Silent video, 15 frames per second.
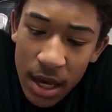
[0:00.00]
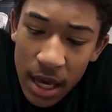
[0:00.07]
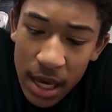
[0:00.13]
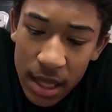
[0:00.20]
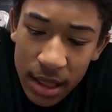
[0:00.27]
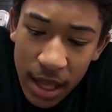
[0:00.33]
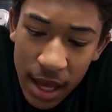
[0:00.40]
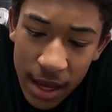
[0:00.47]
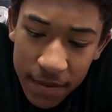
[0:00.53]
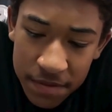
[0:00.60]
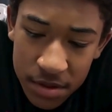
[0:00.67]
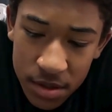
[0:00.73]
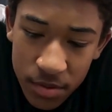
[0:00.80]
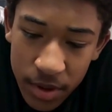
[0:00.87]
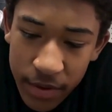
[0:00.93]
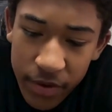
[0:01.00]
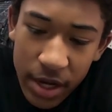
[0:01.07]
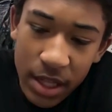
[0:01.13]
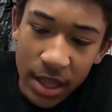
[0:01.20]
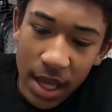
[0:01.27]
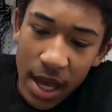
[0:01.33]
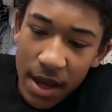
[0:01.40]
He left. Whenever he
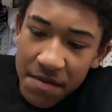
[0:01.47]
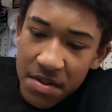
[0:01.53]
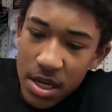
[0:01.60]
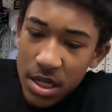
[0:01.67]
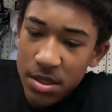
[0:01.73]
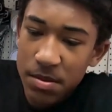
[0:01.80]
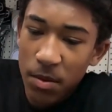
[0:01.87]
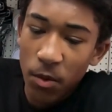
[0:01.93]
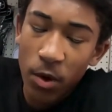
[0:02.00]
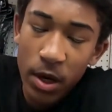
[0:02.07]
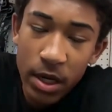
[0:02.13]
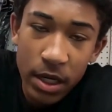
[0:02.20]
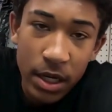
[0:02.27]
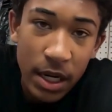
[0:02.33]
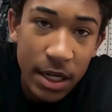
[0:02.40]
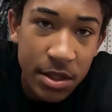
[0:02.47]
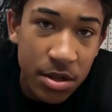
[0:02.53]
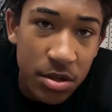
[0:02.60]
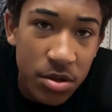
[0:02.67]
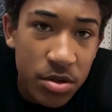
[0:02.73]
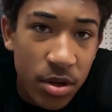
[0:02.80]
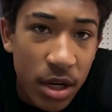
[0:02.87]
left, he's been wanting a
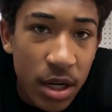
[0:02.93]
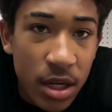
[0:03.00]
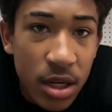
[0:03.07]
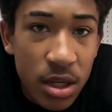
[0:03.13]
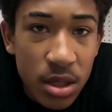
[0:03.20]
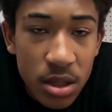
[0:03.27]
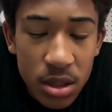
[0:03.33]
electric truck,